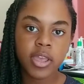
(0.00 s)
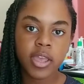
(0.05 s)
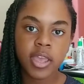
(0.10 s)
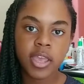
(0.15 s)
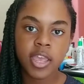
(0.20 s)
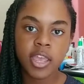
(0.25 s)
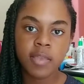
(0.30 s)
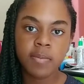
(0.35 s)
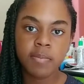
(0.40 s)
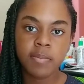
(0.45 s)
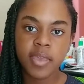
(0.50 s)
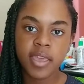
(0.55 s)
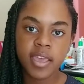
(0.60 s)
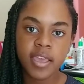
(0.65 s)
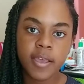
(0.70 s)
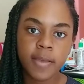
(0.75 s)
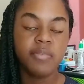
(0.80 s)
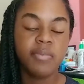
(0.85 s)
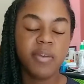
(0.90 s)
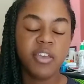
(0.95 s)
it can
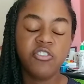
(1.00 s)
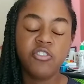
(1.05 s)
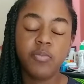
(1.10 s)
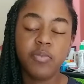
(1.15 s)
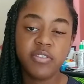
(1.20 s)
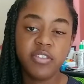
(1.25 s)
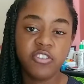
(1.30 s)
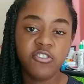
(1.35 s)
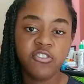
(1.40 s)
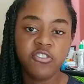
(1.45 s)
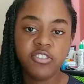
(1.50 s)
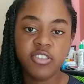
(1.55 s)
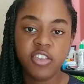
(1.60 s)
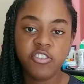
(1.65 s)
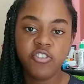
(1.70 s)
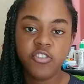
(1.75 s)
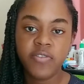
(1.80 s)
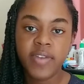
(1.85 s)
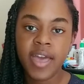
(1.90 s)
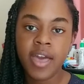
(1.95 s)
be special positions
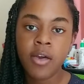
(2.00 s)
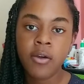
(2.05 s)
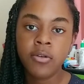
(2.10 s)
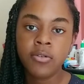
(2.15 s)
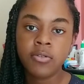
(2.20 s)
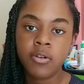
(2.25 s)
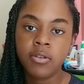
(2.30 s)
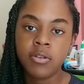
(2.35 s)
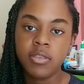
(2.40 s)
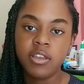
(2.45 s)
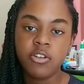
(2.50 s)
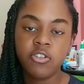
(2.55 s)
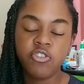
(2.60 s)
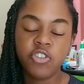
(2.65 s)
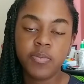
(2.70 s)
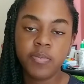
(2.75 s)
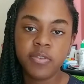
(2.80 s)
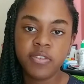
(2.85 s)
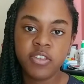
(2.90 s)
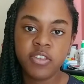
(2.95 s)
that you've held or
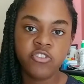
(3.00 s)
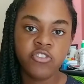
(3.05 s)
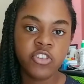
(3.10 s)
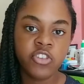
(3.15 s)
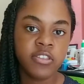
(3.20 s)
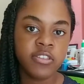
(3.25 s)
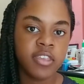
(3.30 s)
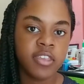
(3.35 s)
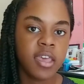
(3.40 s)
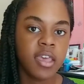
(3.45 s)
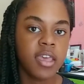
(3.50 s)
leadership positions